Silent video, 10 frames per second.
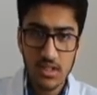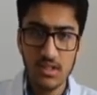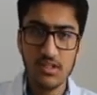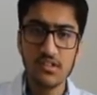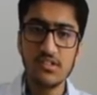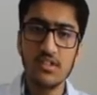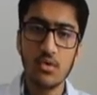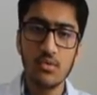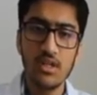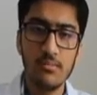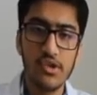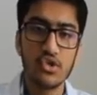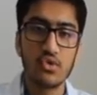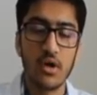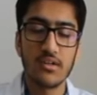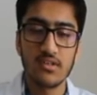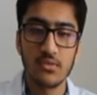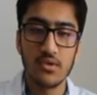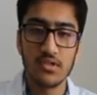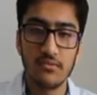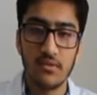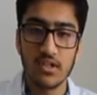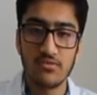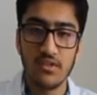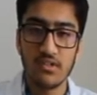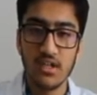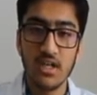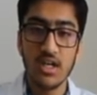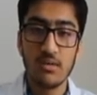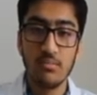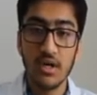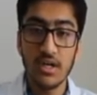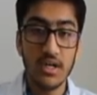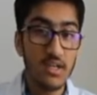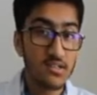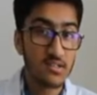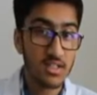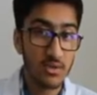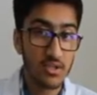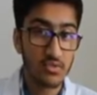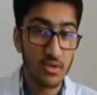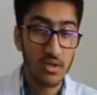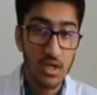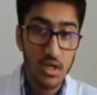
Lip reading: This is the only major consequence of phosphates, but it is a serious one.